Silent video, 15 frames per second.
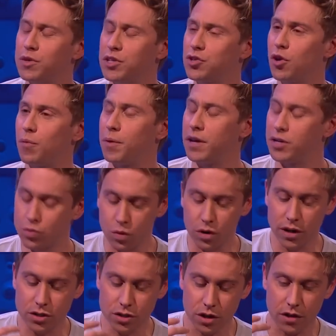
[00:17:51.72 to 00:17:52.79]
do we stop it? It's
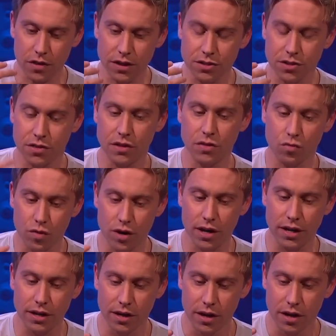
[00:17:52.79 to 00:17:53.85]
one, it's, I think it's the thing that
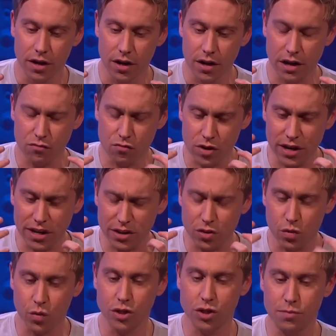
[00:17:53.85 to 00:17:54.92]
really it really
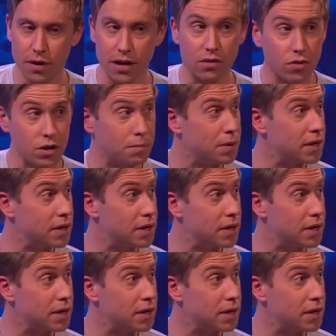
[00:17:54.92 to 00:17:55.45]
annoys me. It really